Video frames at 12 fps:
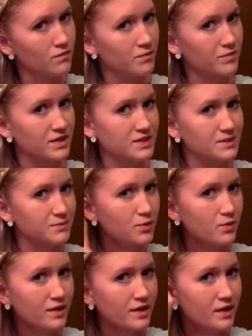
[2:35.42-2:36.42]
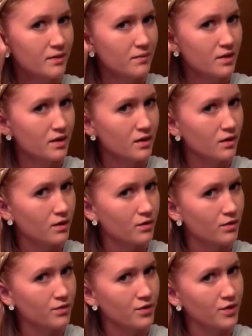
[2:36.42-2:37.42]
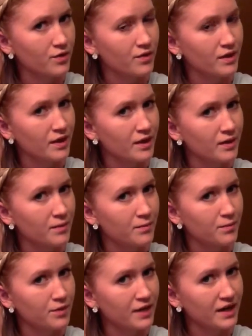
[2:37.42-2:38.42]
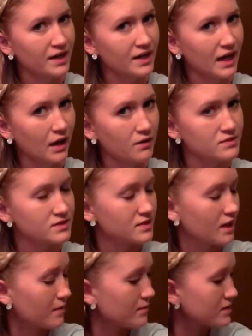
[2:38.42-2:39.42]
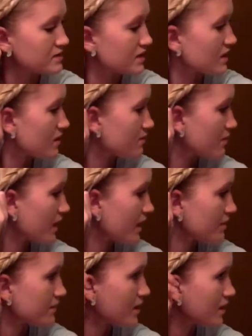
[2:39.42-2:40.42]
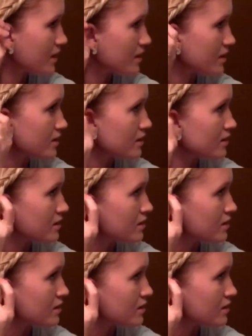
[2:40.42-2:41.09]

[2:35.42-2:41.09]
From this point, I'm going to go through and braid it out some as I get behind my ear.